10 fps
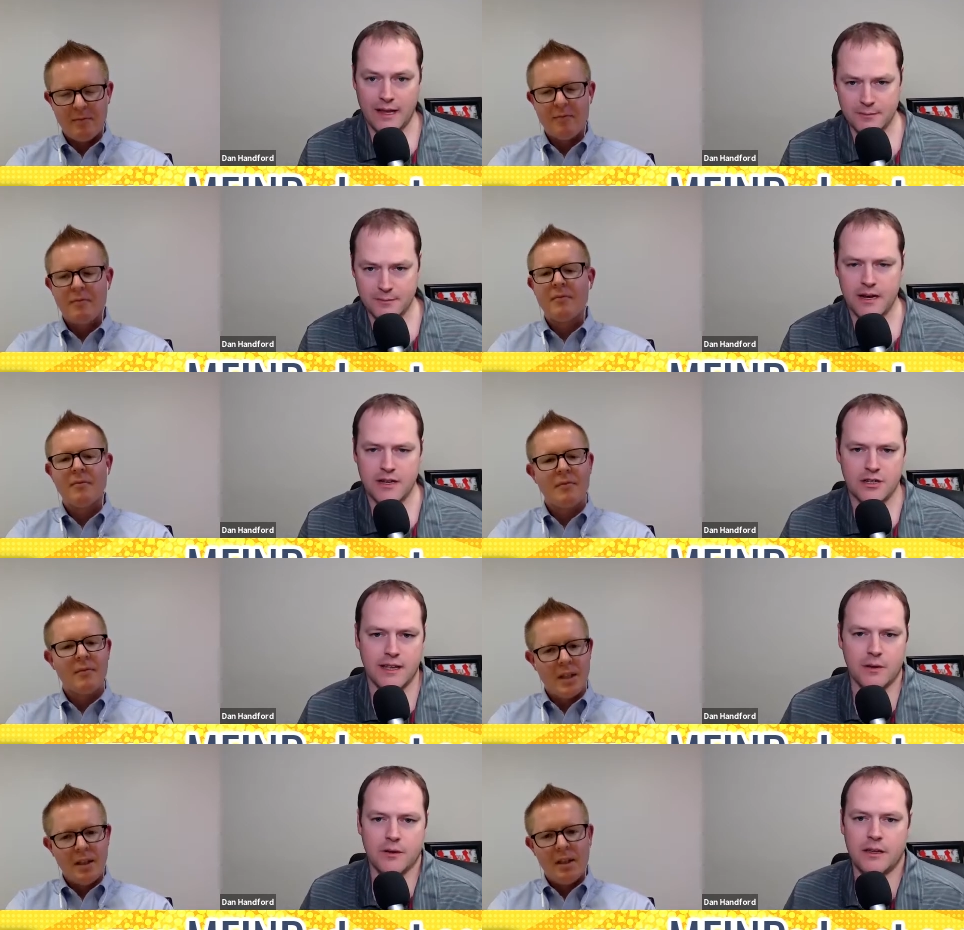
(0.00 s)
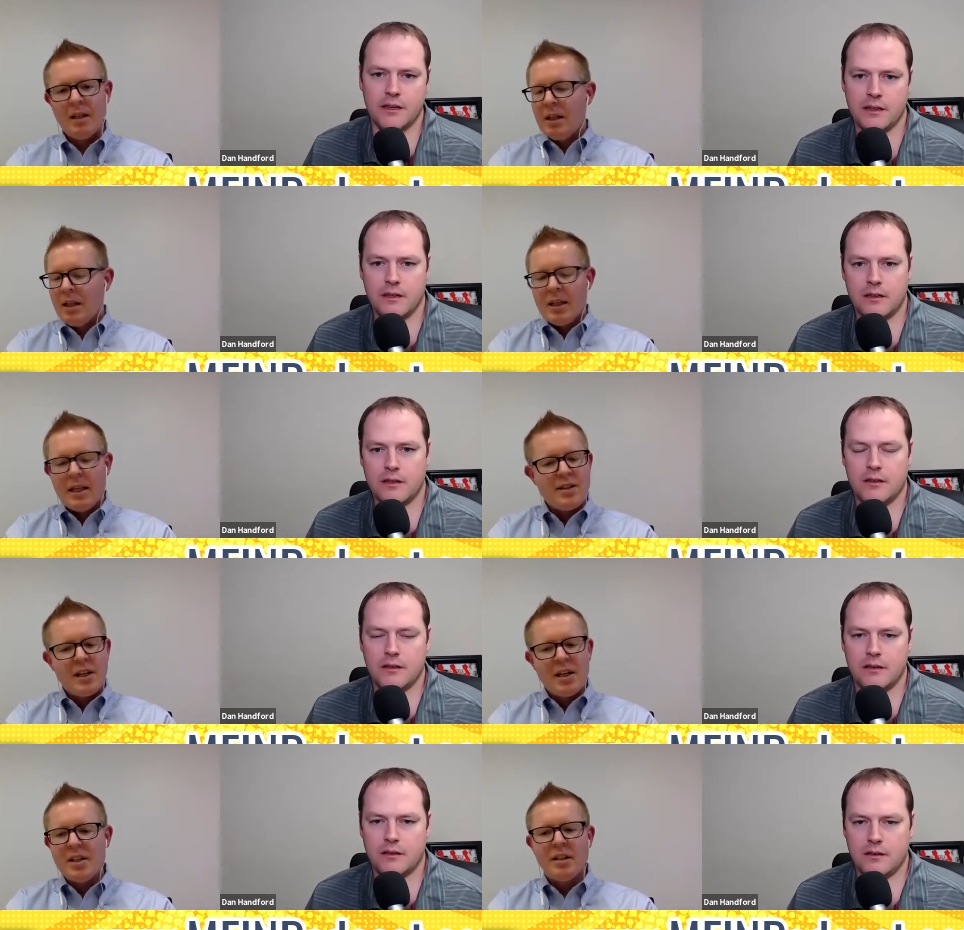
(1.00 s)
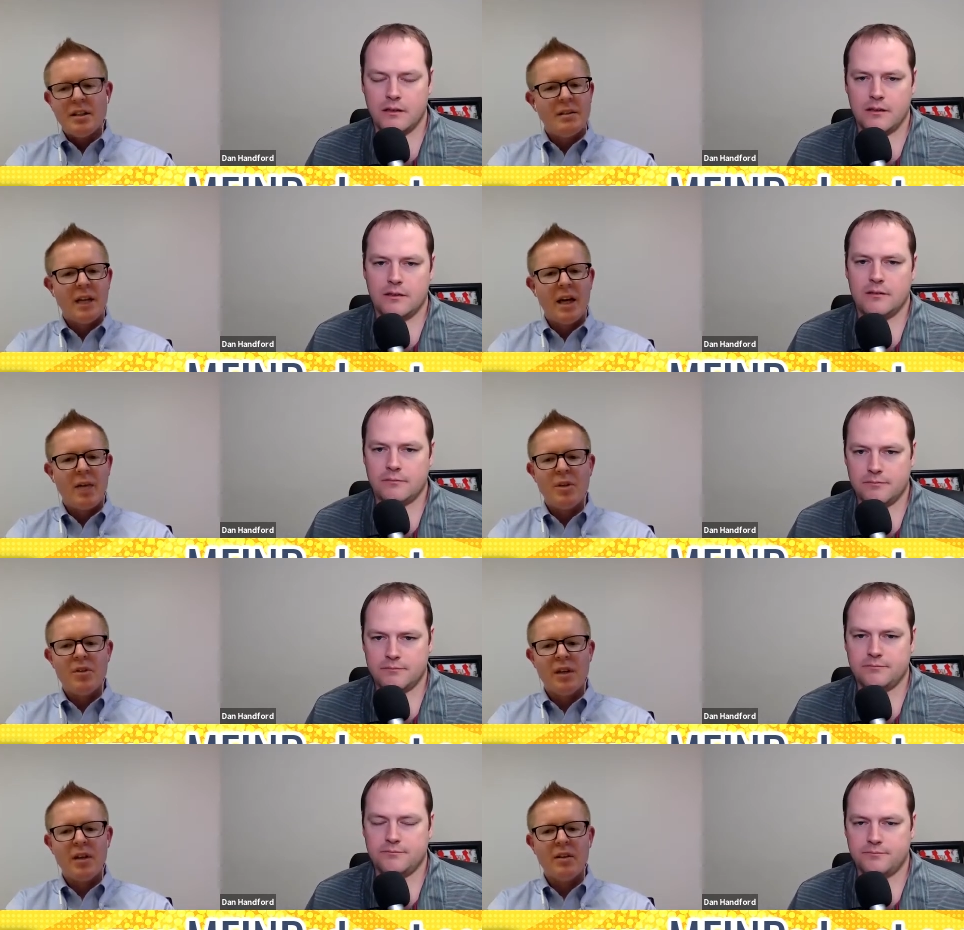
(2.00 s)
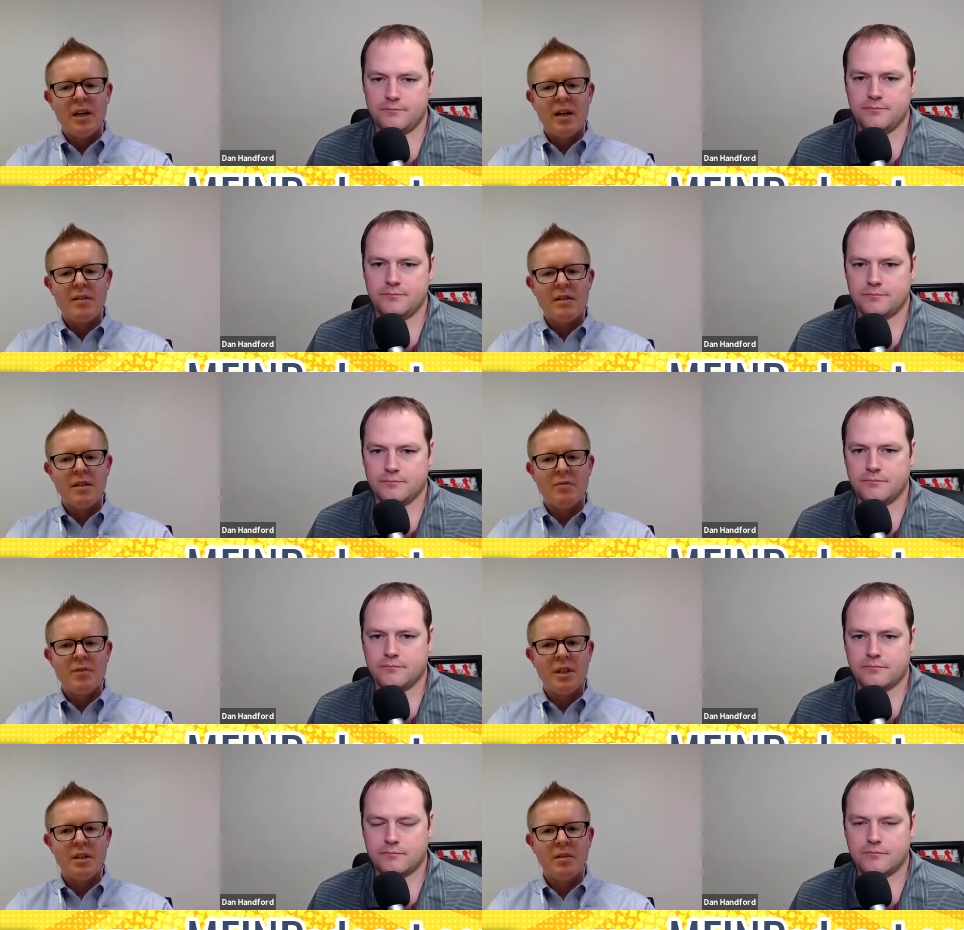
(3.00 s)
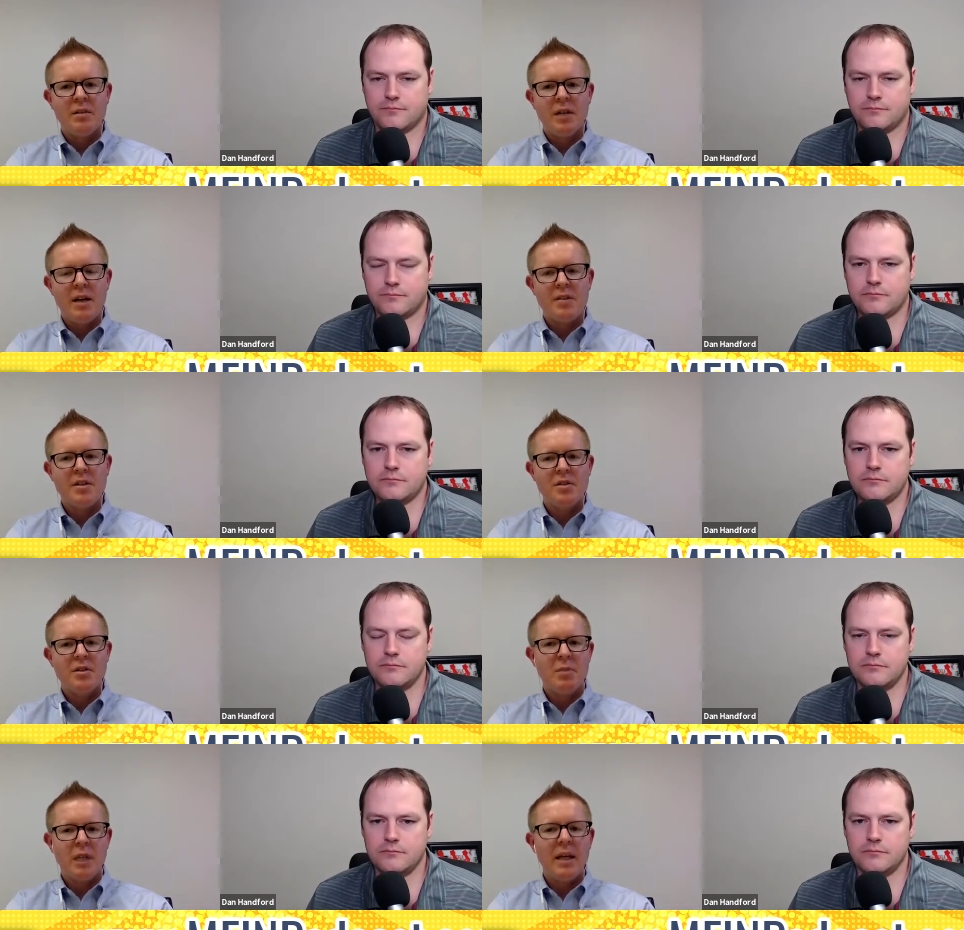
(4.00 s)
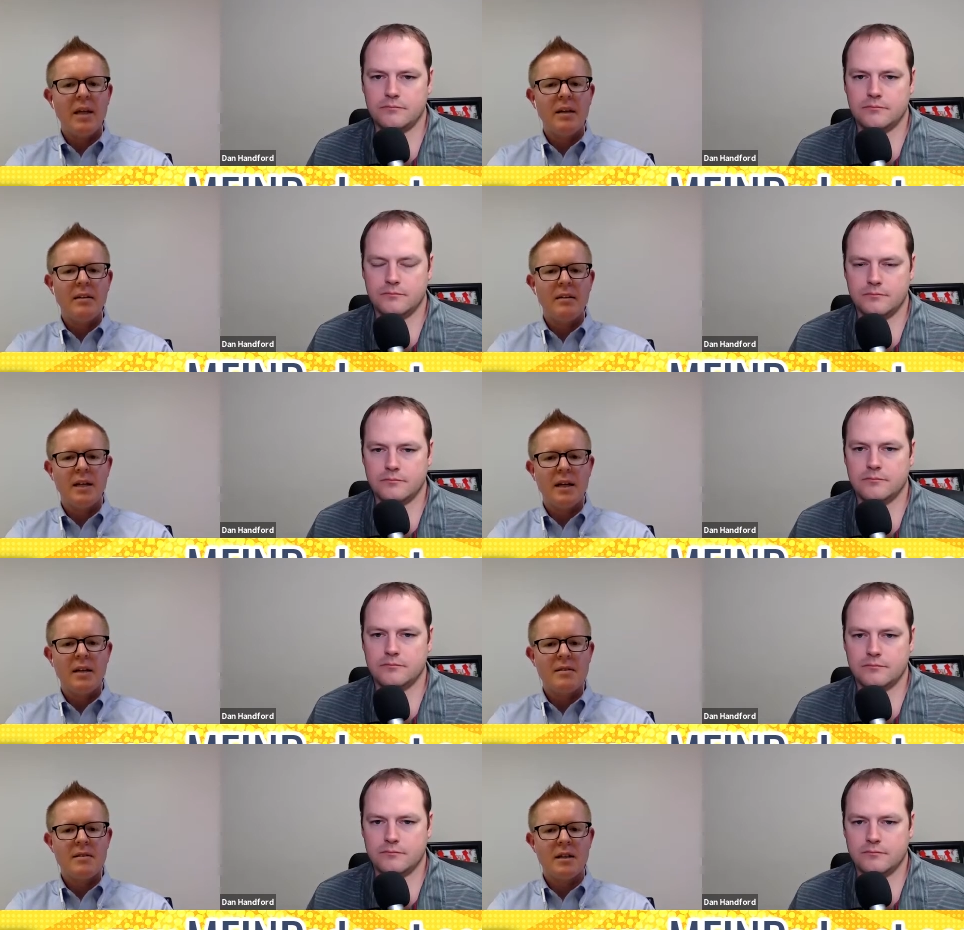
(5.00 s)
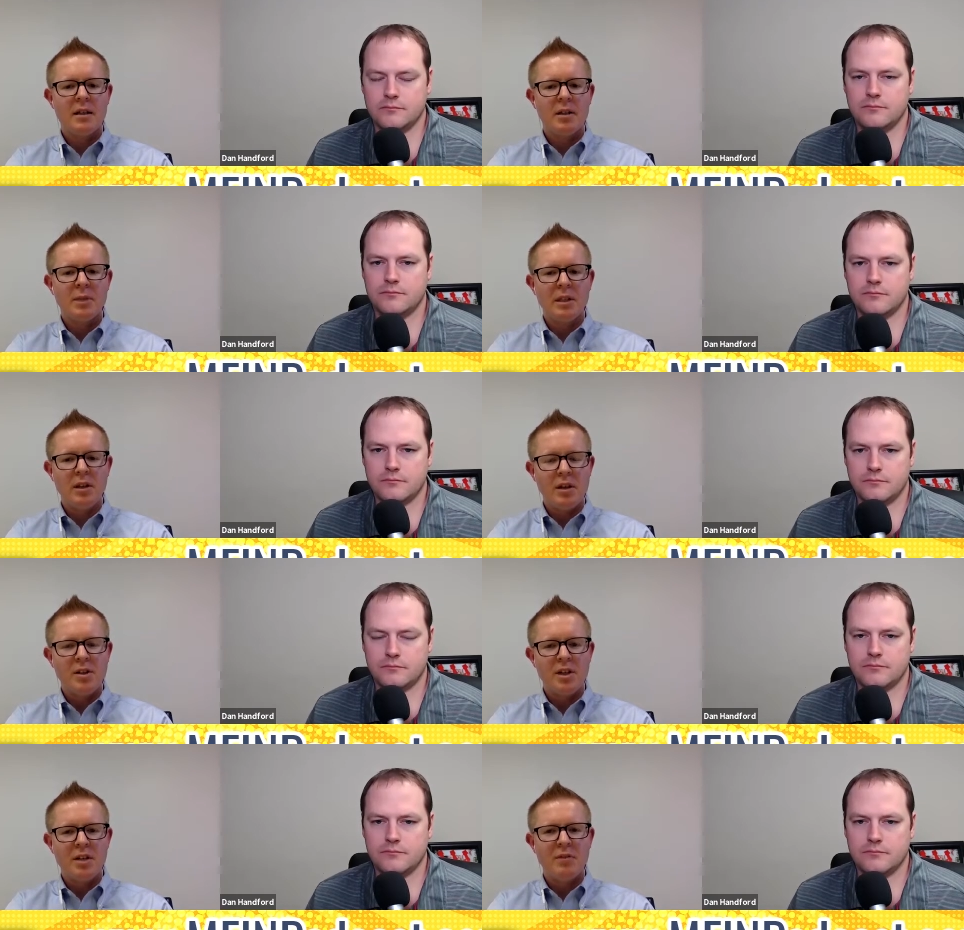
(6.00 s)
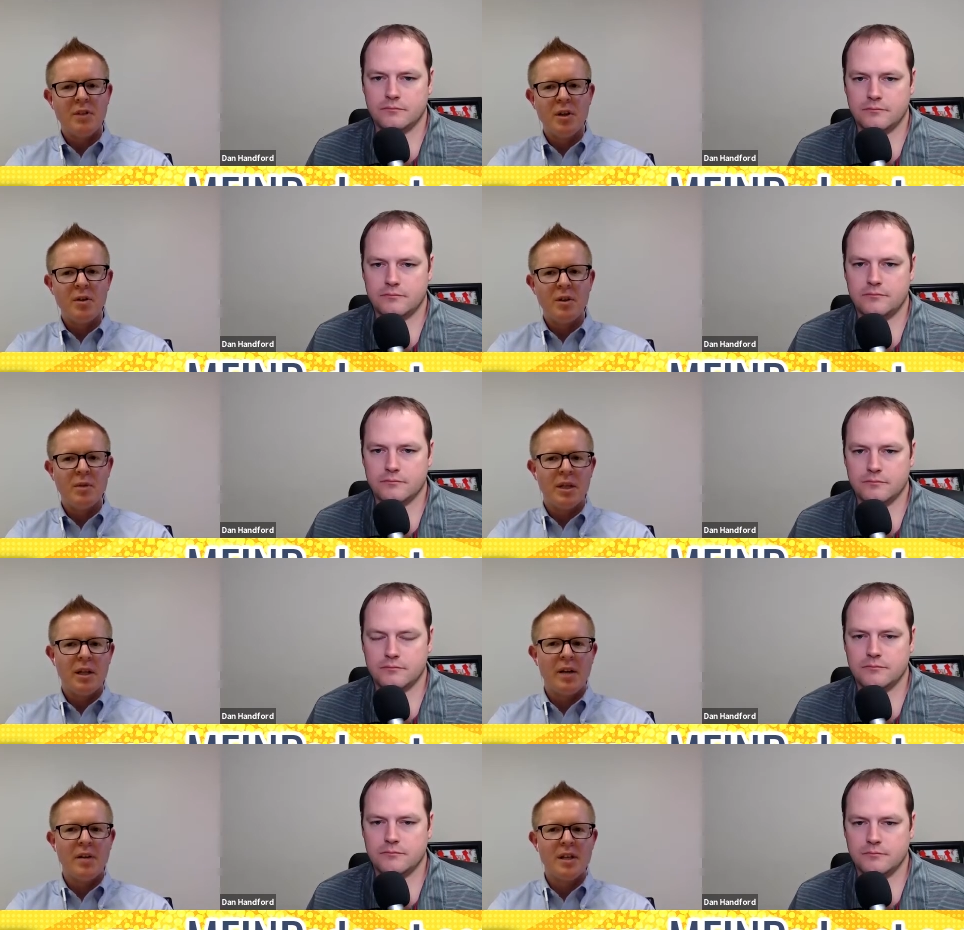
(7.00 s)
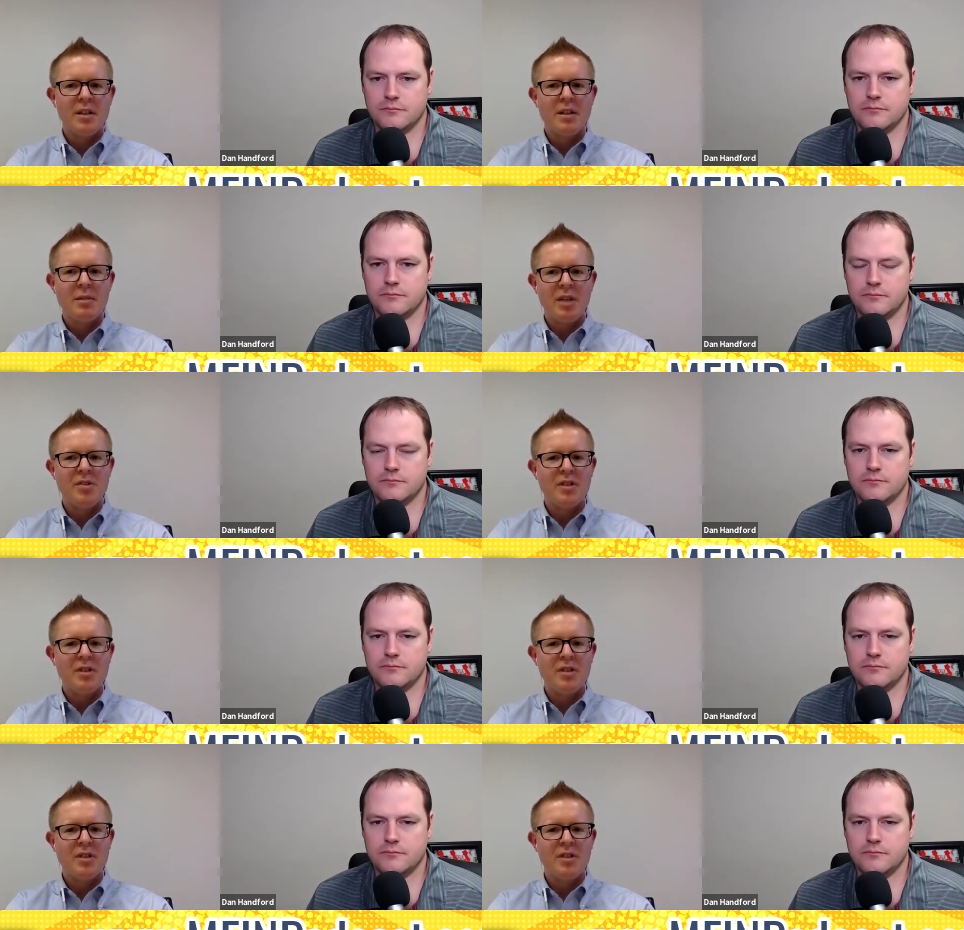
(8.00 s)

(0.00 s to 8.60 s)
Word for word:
Speaker 1: of that initial equity.
Speaker 2: That's the idea. Yeah. And we think that if we can execute the plan, that uh, it'll be large enough loan that we could entertain some agency